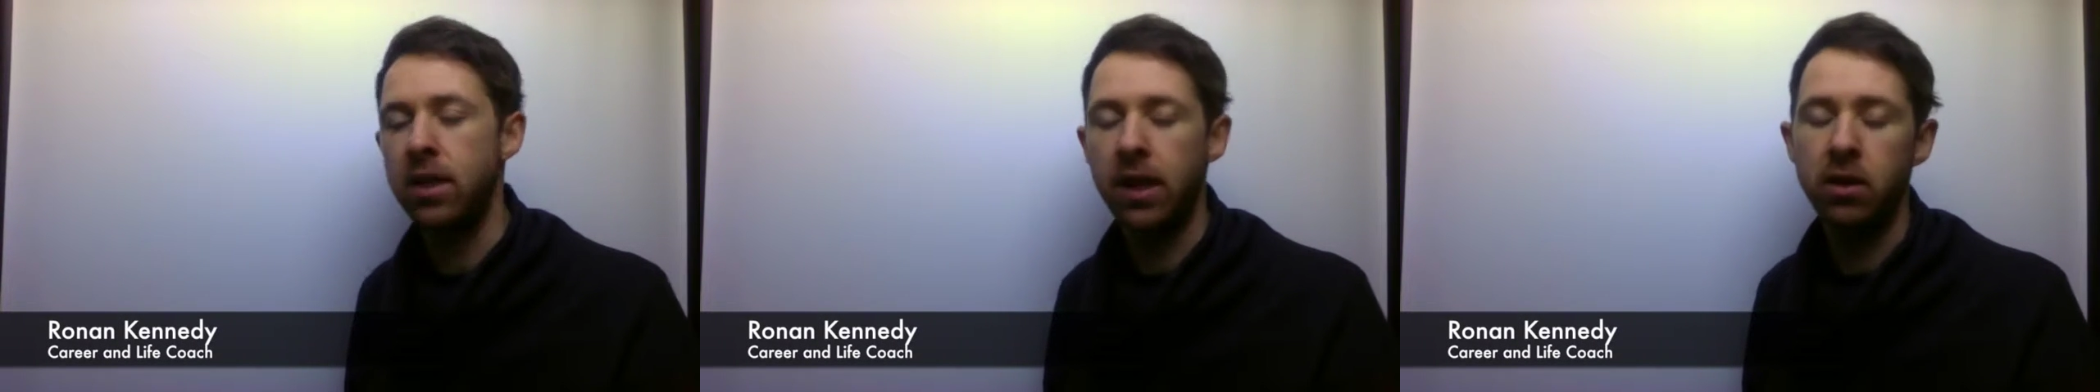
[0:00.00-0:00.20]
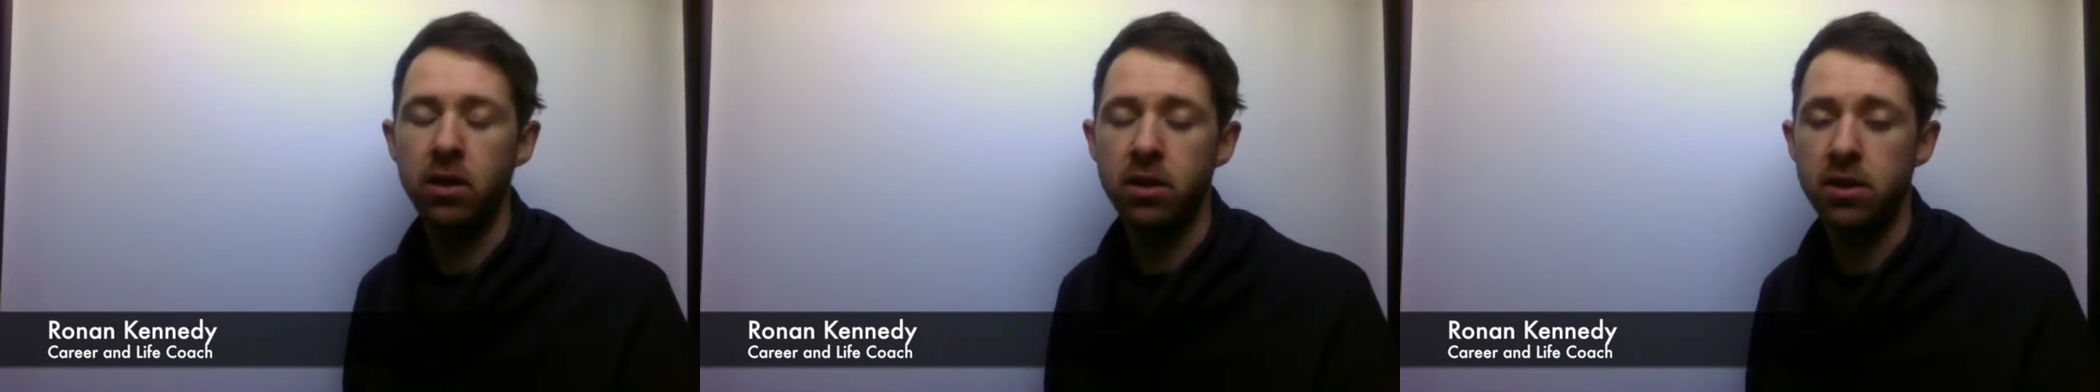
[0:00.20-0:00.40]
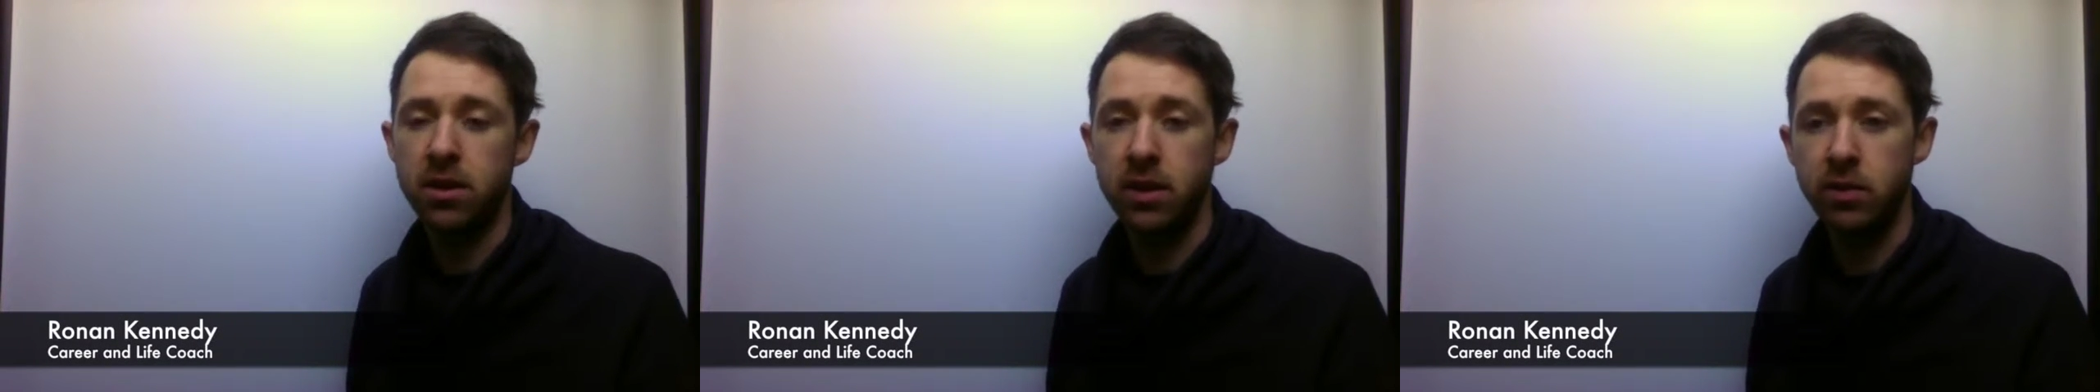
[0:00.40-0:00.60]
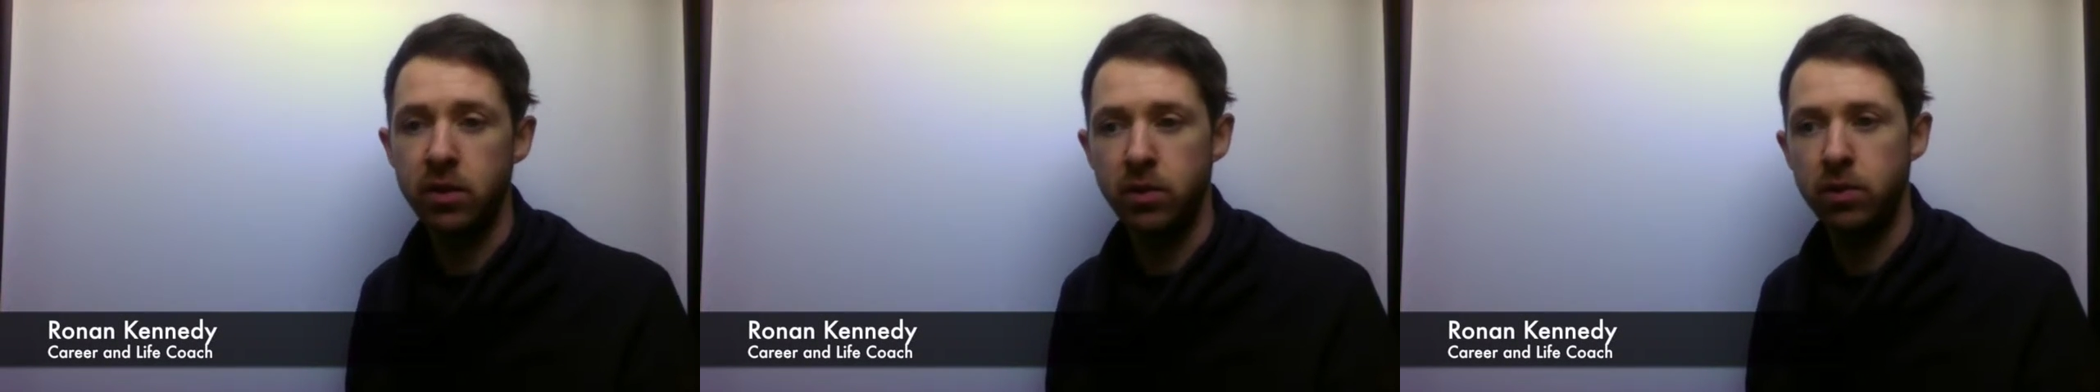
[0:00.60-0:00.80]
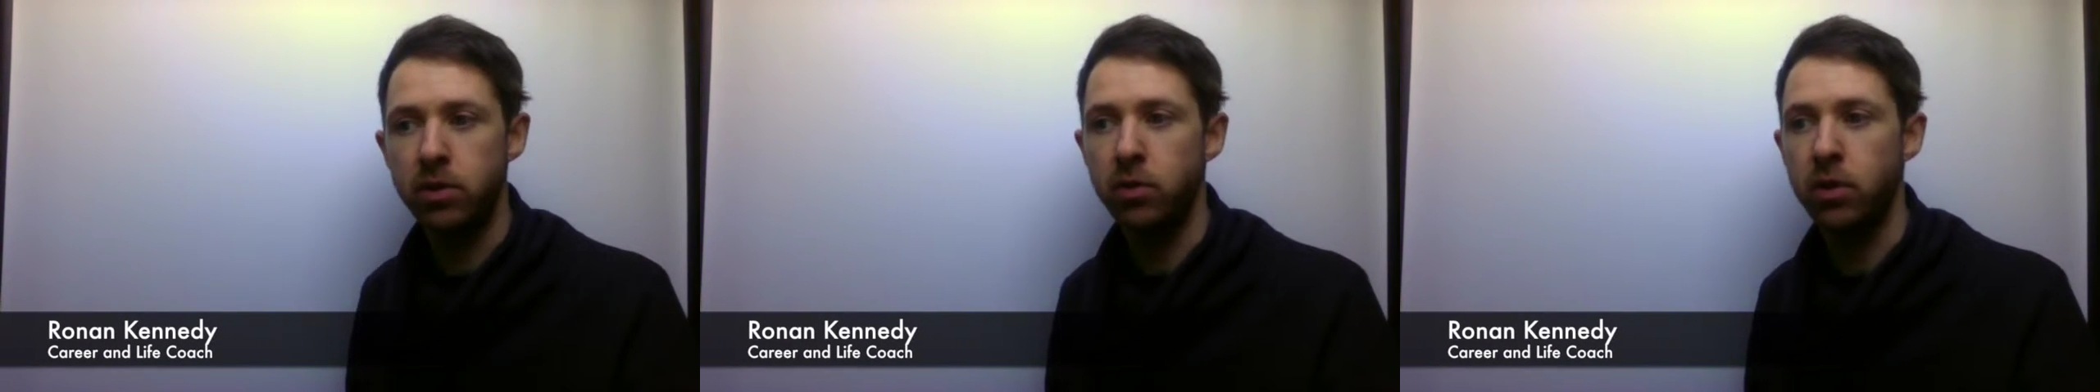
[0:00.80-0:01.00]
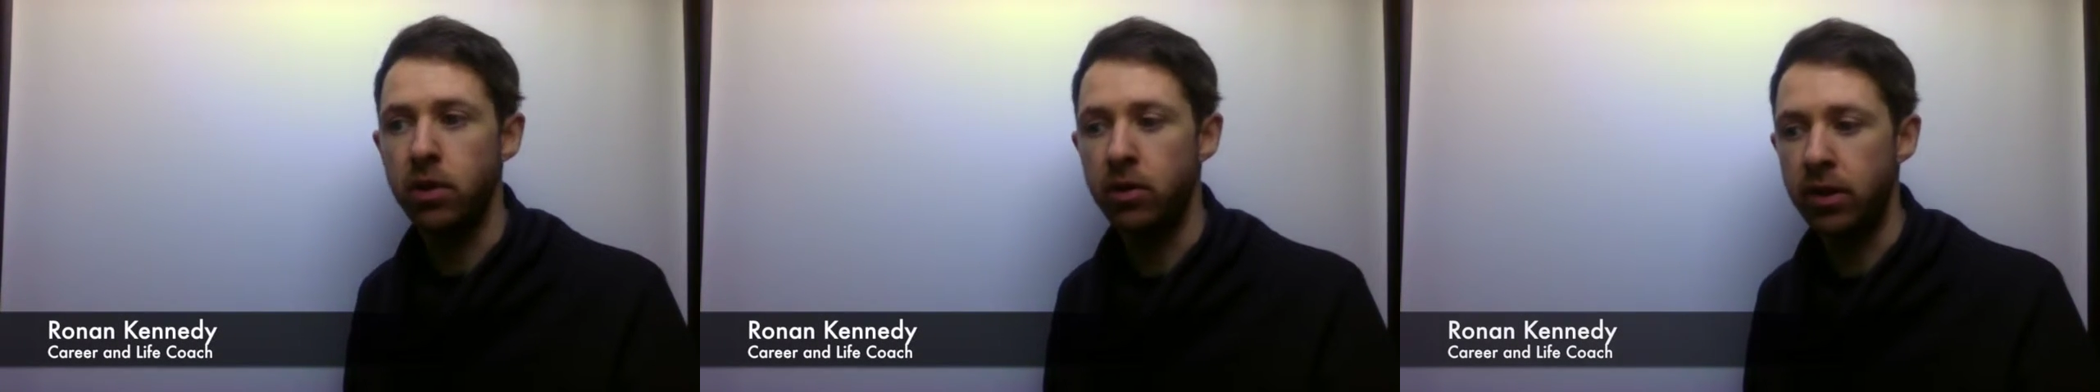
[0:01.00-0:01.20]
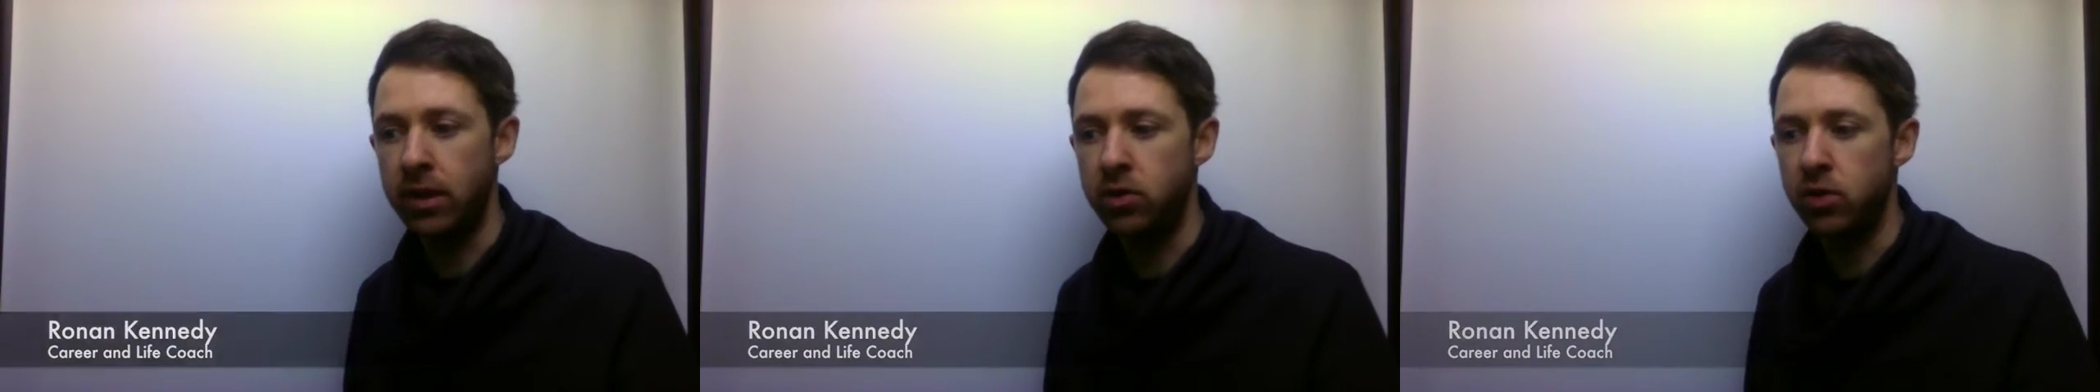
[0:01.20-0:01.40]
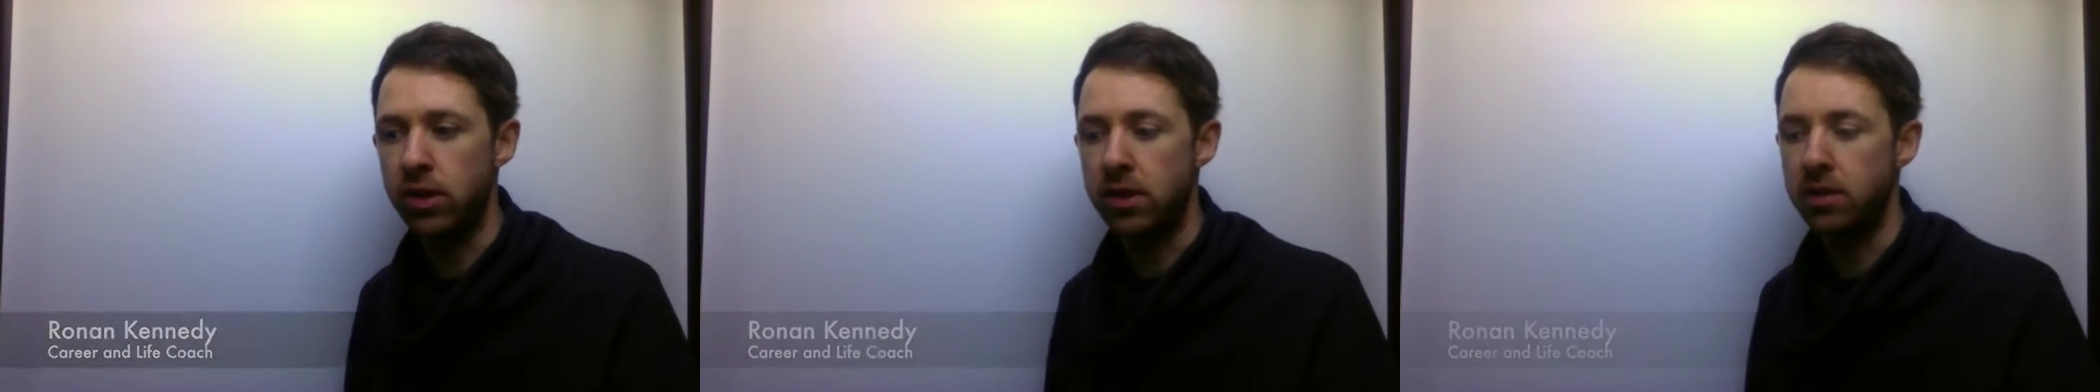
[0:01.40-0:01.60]
How do you distinguish between your
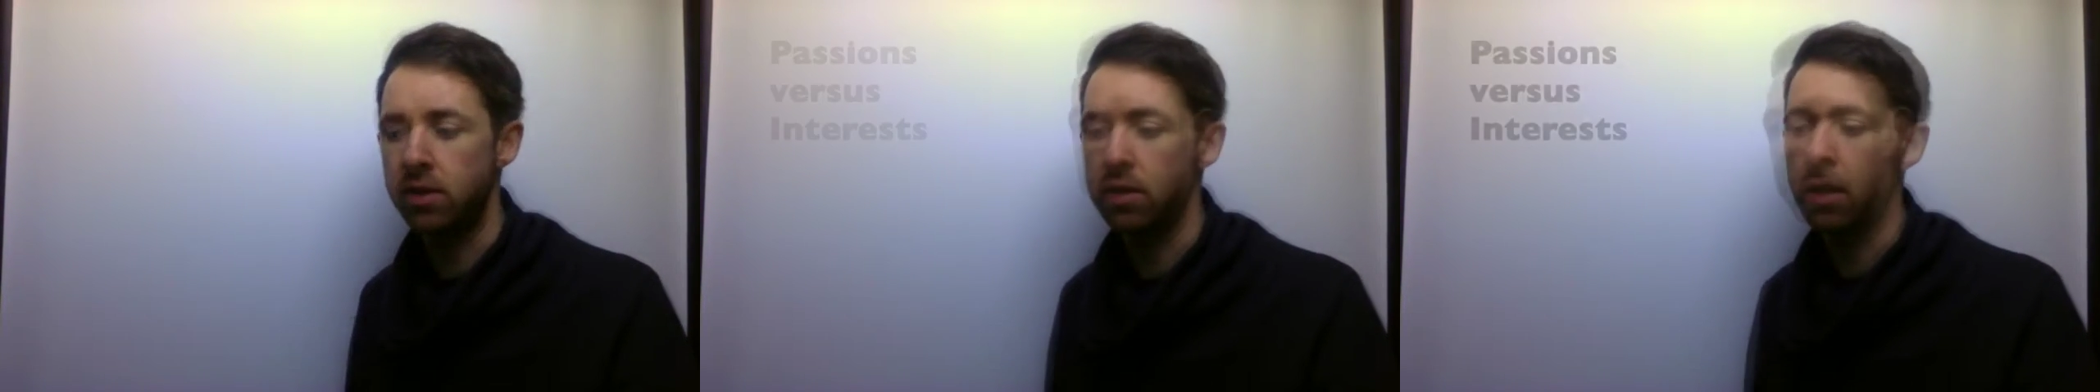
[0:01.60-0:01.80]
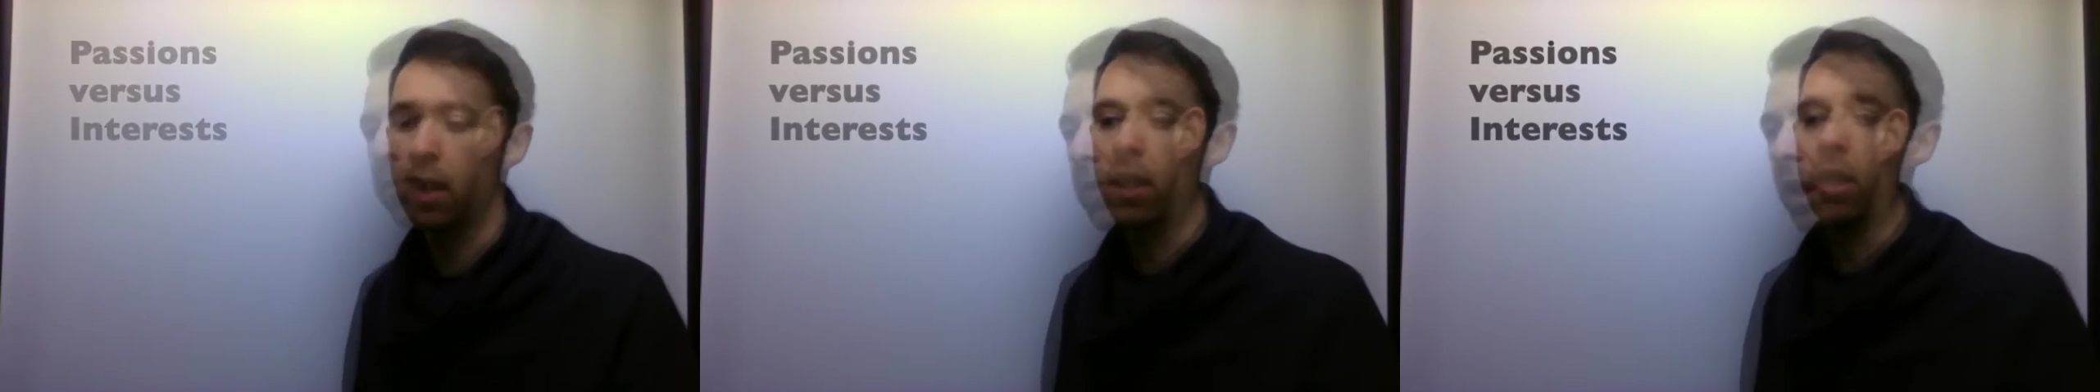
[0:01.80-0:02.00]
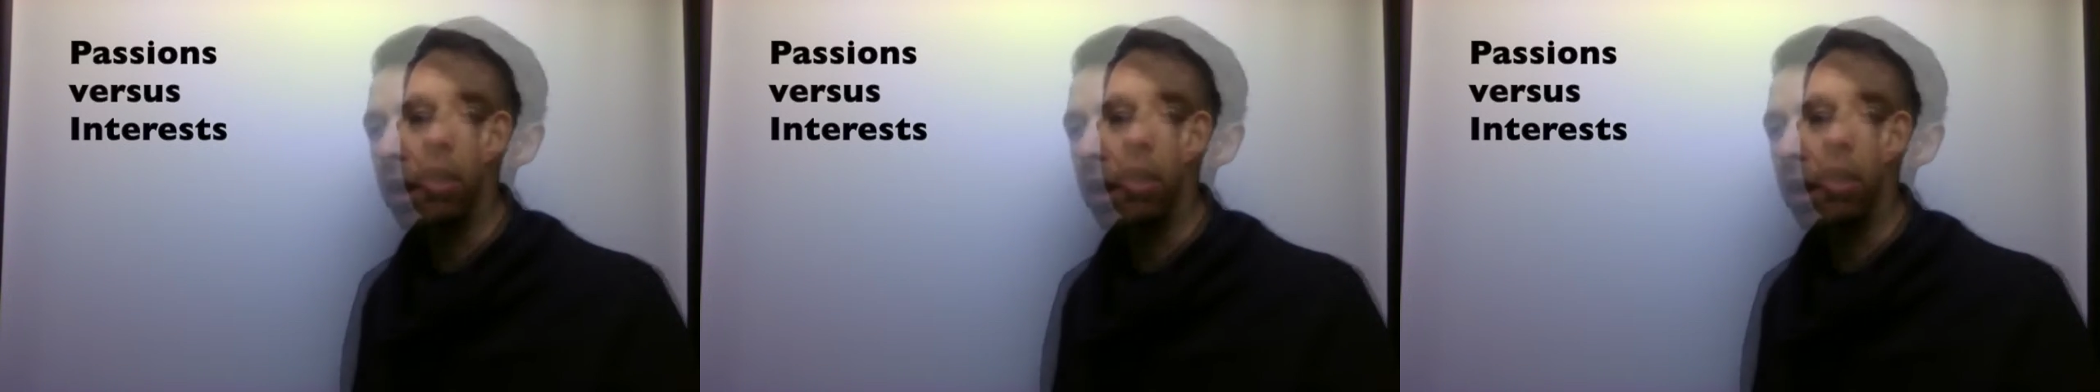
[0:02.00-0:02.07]
interests?